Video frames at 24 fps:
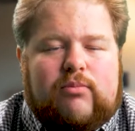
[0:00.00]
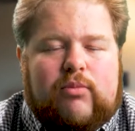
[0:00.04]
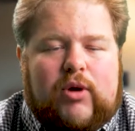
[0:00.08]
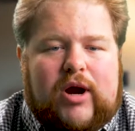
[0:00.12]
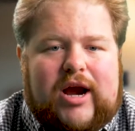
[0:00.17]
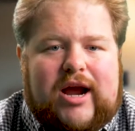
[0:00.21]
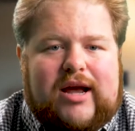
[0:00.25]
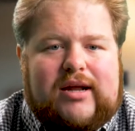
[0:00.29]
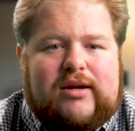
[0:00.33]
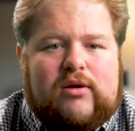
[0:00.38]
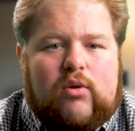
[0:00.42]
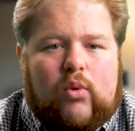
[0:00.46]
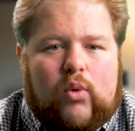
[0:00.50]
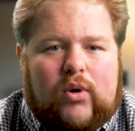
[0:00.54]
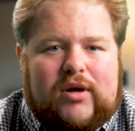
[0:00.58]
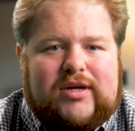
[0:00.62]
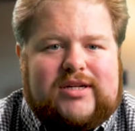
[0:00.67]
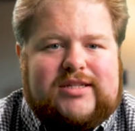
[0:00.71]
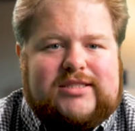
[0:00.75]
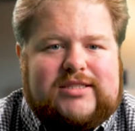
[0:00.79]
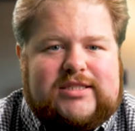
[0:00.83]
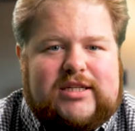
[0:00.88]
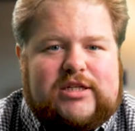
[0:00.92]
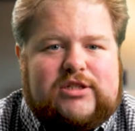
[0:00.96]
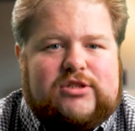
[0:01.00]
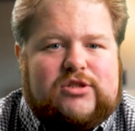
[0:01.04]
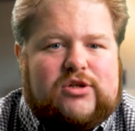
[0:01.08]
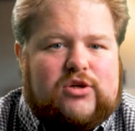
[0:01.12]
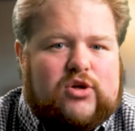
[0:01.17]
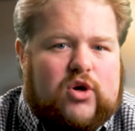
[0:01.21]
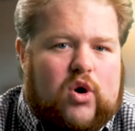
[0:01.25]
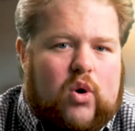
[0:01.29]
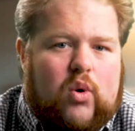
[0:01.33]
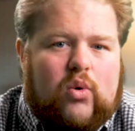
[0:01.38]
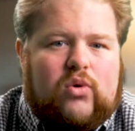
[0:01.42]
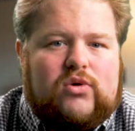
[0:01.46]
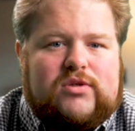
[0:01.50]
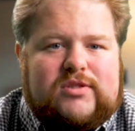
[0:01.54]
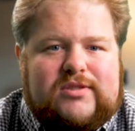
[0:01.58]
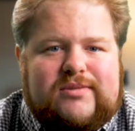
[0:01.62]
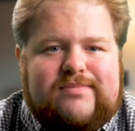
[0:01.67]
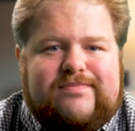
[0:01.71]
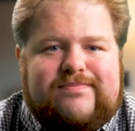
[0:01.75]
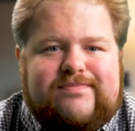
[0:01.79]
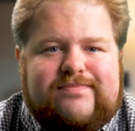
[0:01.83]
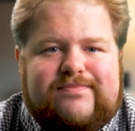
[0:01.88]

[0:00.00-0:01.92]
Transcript: brand organizational goals.